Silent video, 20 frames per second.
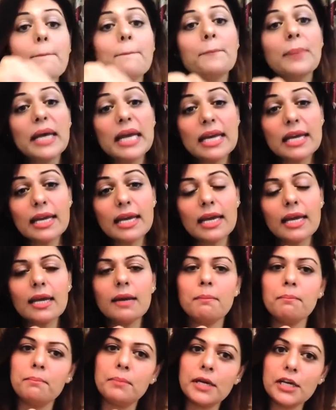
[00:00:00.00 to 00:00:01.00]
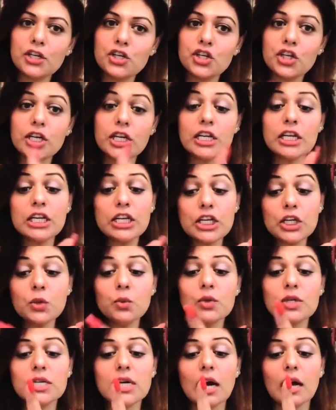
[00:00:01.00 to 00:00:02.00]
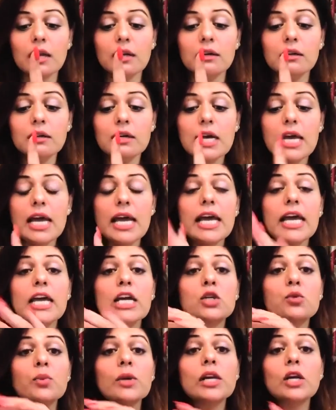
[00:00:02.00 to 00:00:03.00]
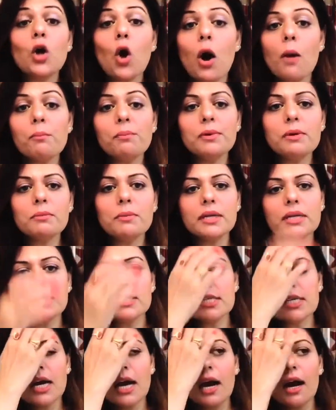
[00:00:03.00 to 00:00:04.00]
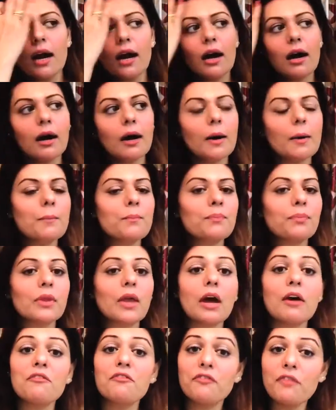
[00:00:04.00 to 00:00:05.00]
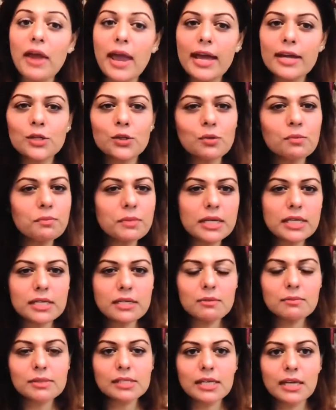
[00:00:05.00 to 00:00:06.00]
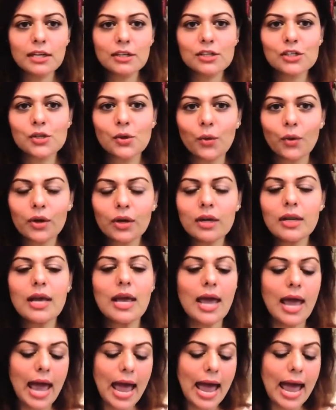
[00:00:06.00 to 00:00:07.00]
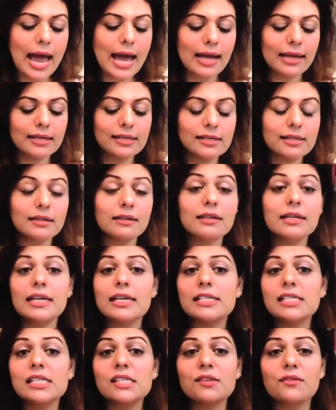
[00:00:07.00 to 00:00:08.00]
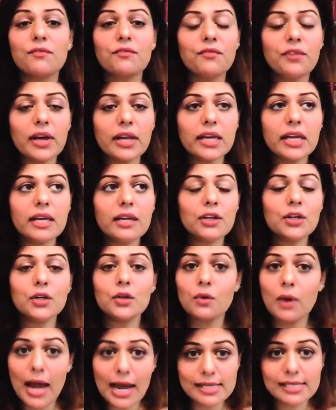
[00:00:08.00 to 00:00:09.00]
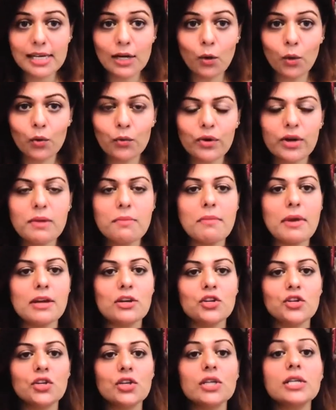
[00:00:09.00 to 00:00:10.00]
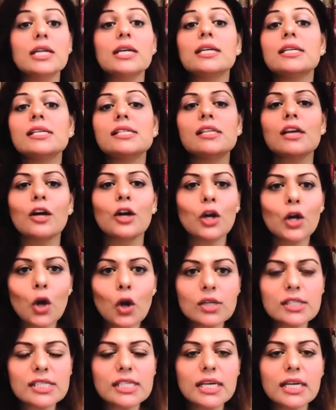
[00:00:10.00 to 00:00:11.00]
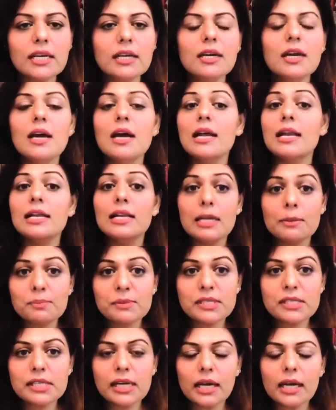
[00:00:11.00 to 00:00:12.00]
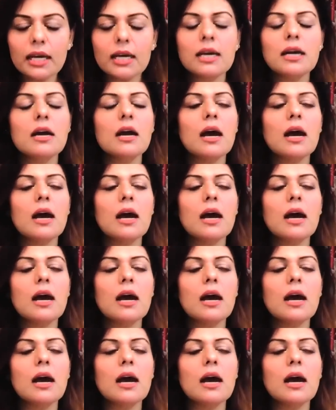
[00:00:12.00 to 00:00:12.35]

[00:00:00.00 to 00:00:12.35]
pinky, peachy, nude color. It will complement fair to medium skin tone. And it is very, as I already mentioned, it is a glossy lipstick,